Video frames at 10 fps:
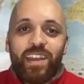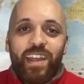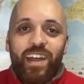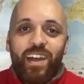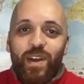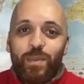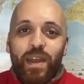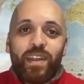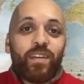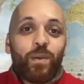
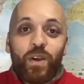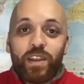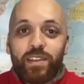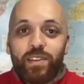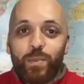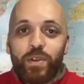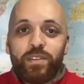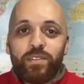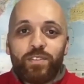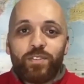and I work in the print
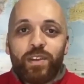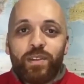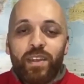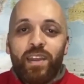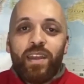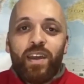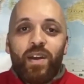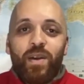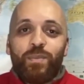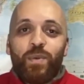industry.
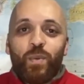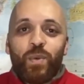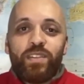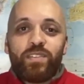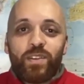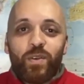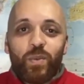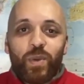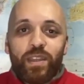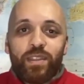We deal
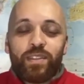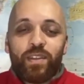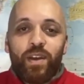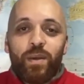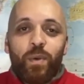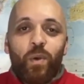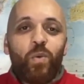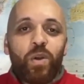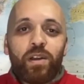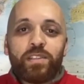with
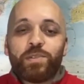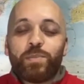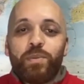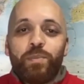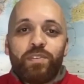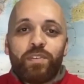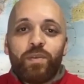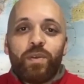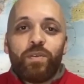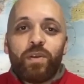all kinds of print
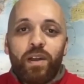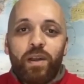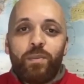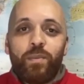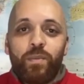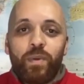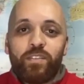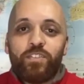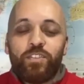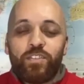material,
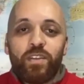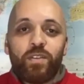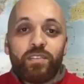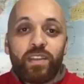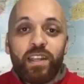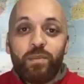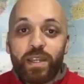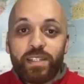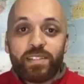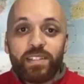which you see on a daily
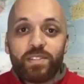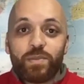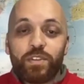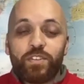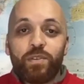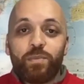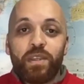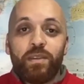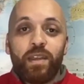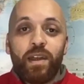basis, which could be